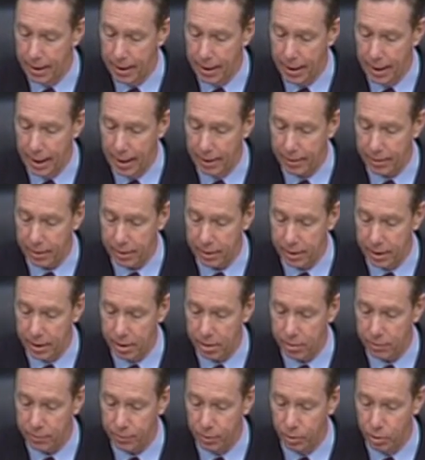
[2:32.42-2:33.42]

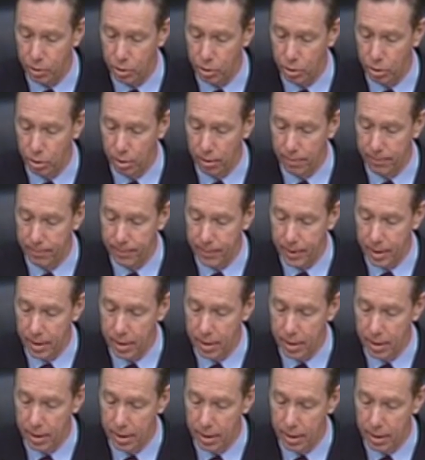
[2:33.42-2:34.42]
entities for your
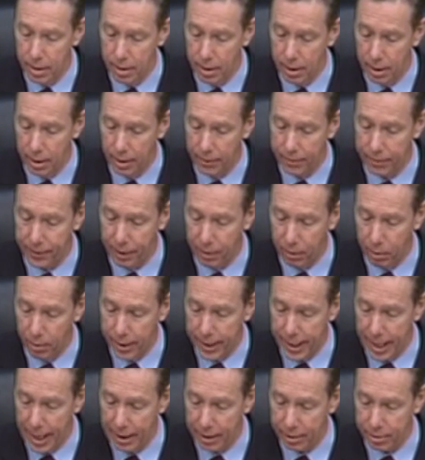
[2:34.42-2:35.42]
thorough
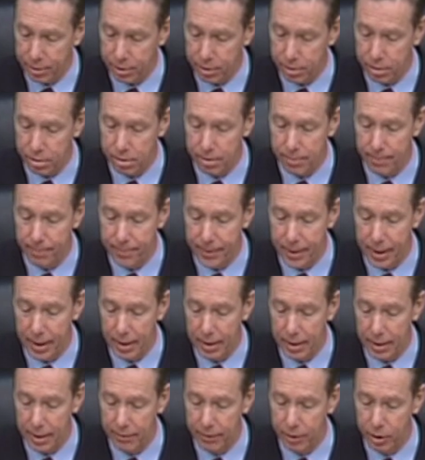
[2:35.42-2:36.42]
analysis.
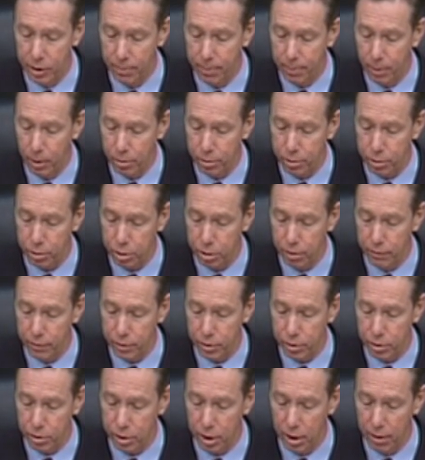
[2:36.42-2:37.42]
Given the Postal
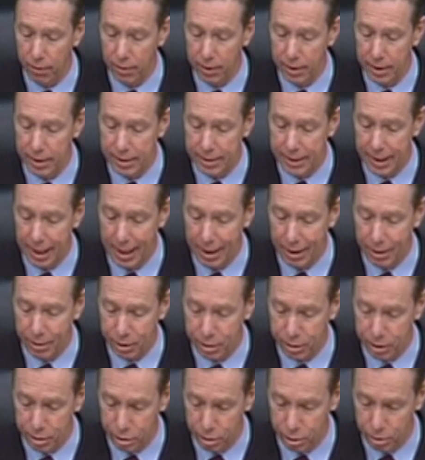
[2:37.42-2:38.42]
Service's currently dire
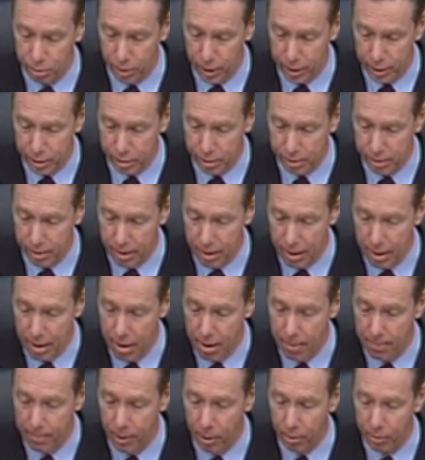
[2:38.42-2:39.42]
situation,
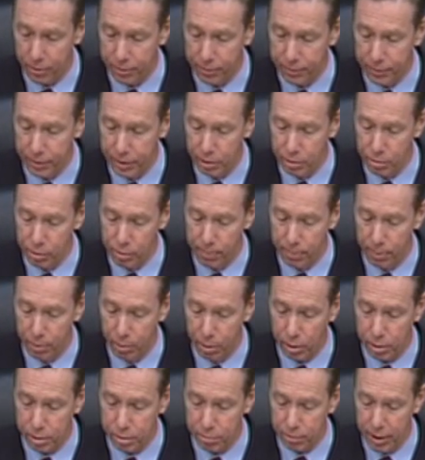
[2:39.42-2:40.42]
both of these
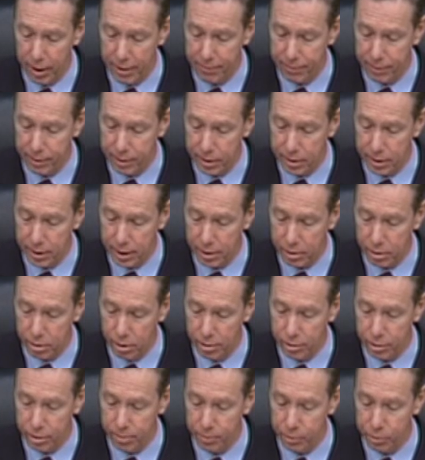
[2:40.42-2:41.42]
reports rightfully touch
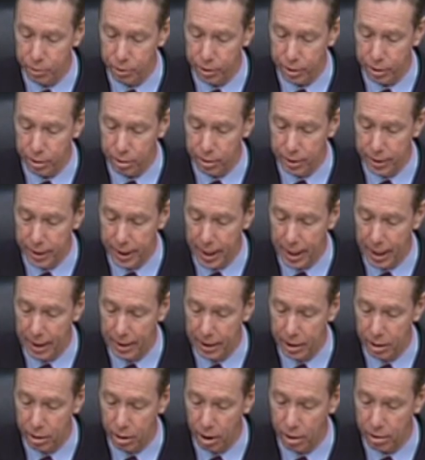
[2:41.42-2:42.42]
on some critical and
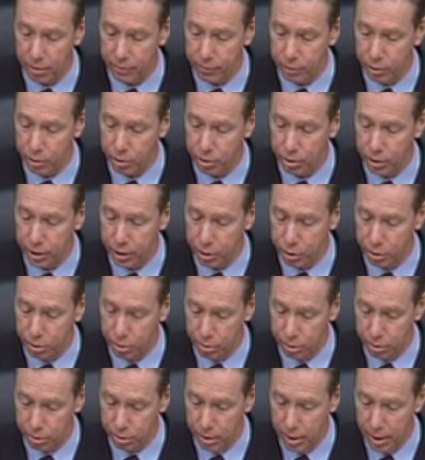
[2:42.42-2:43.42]
highly controversial
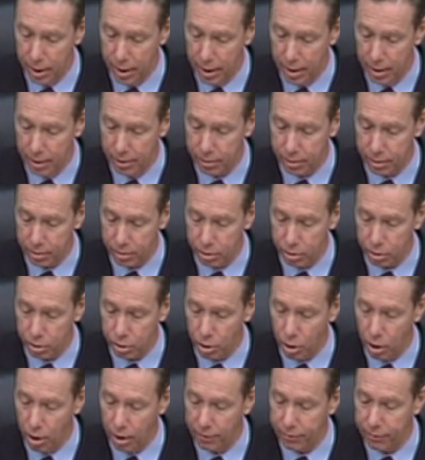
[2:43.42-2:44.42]
issues, such as
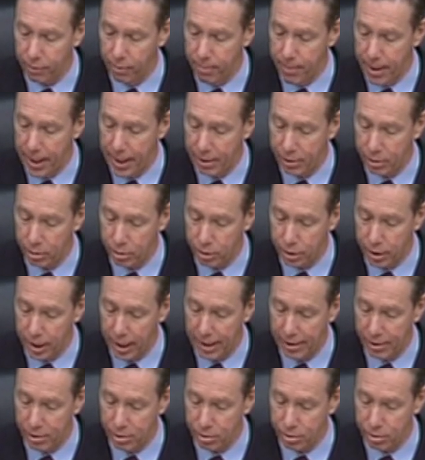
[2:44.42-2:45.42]
calling for major
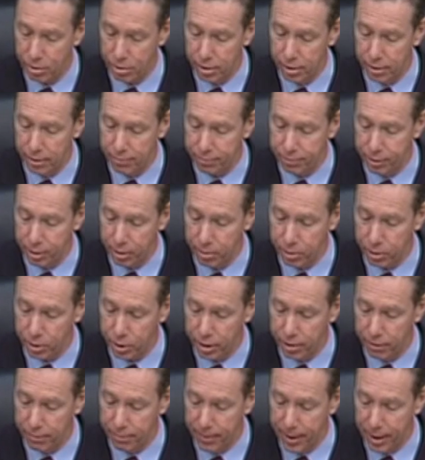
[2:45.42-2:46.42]
changes in the
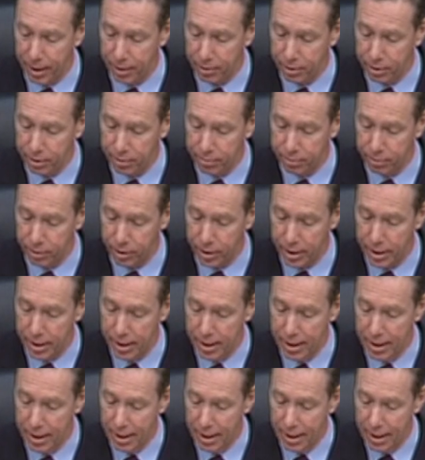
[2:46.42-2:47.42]
frequency of mail delivery,
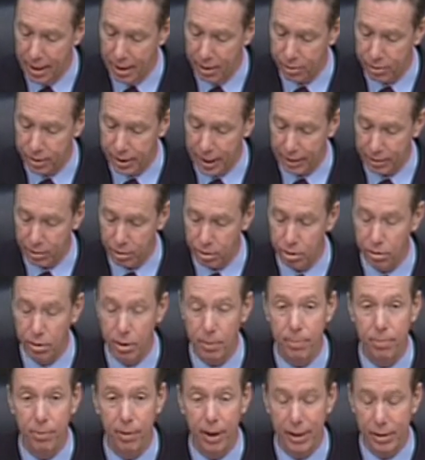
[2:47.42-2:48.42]

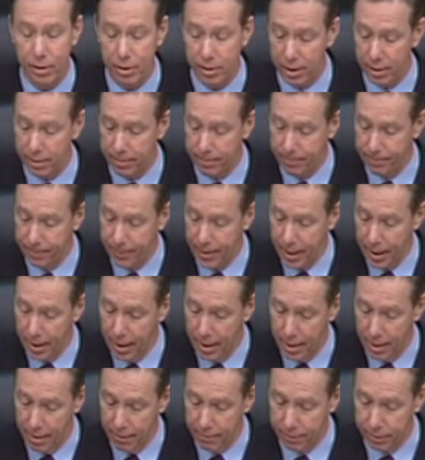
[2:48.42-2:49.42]
statutory pricing,
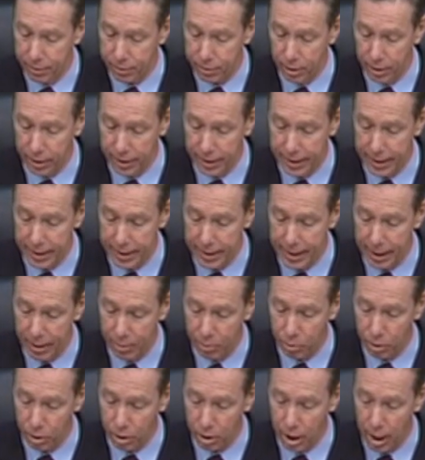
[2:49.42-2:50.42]
facility and
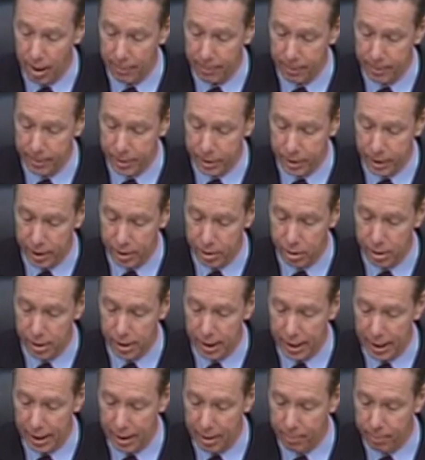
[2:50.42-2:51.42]
network optimization,
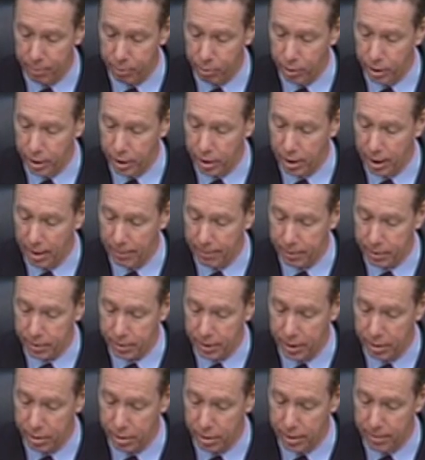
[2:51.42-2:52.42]
and employee
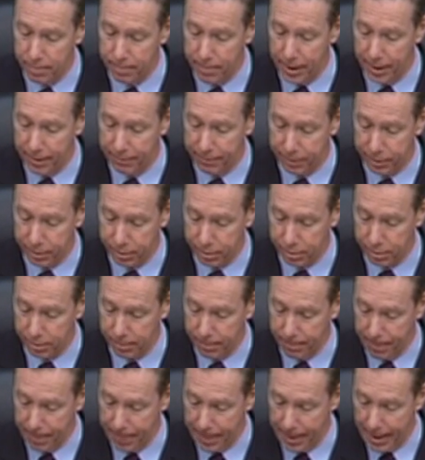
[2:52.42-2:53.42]
compensation and benefits.
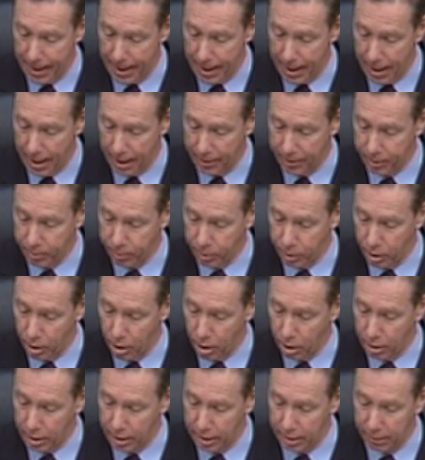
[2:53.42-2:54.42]
I think we
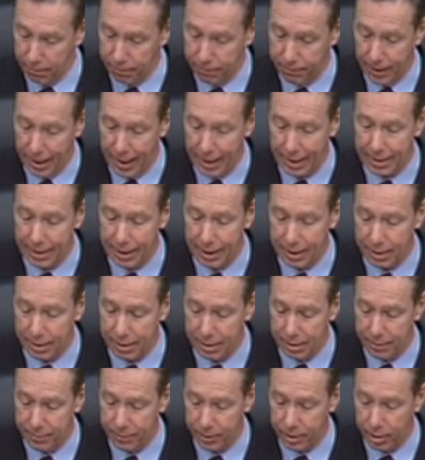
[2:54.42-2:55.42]
all get the fact that
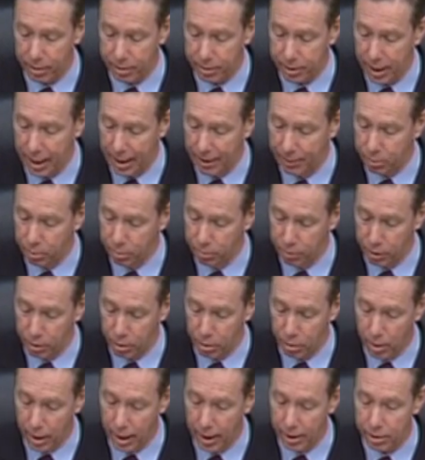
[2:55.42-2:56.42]
the difficult times will
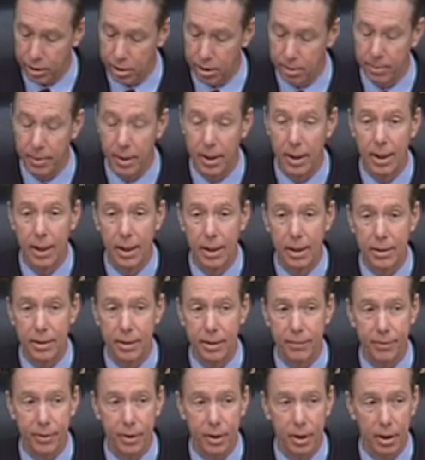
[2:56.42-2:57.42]
require some
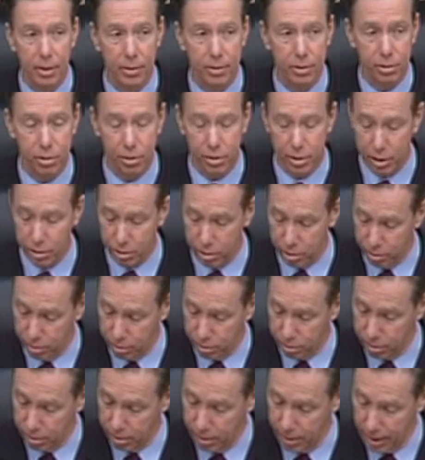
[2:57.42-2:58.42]
difficult
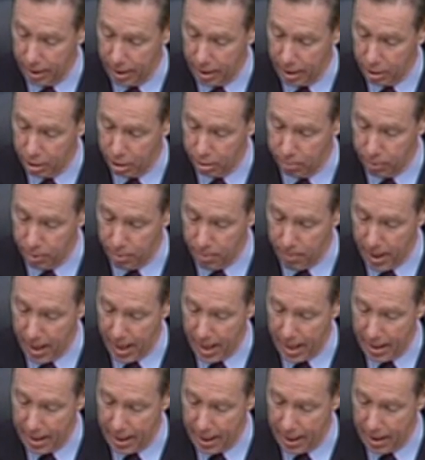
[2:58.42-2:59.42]
decisions to be
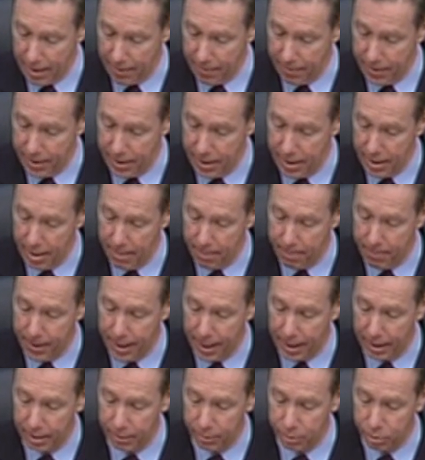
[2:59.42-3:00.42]
made, and the
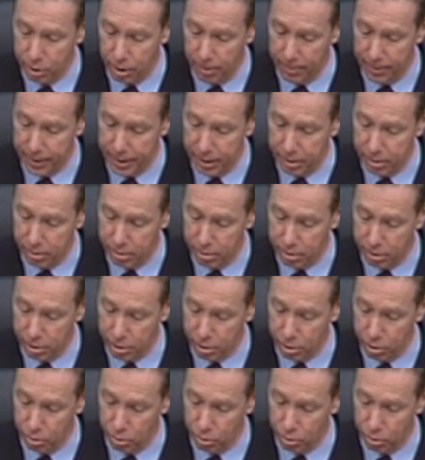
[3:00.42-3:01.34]
impact of some of these decisions